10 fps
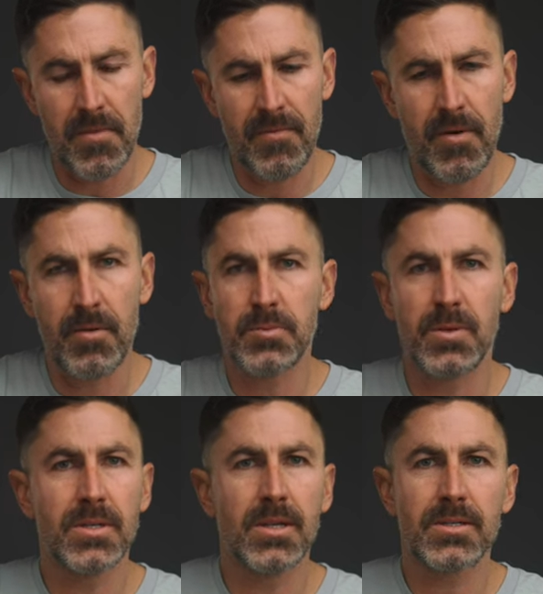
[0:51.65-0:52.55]
I've always
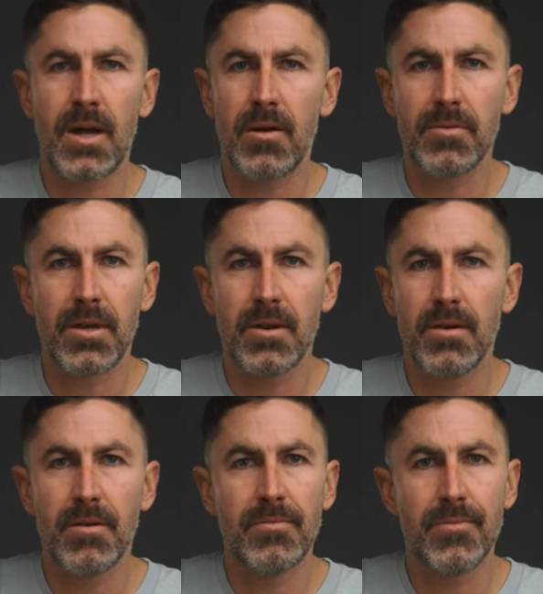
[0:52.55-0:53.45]
been testing out
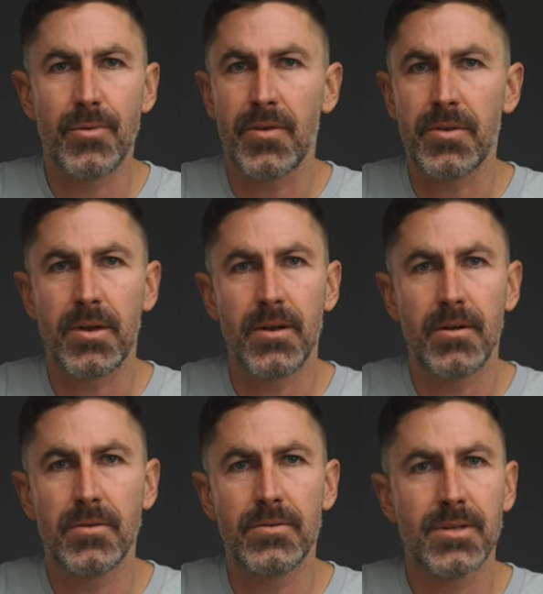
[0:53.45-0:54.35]
gear throughout the years,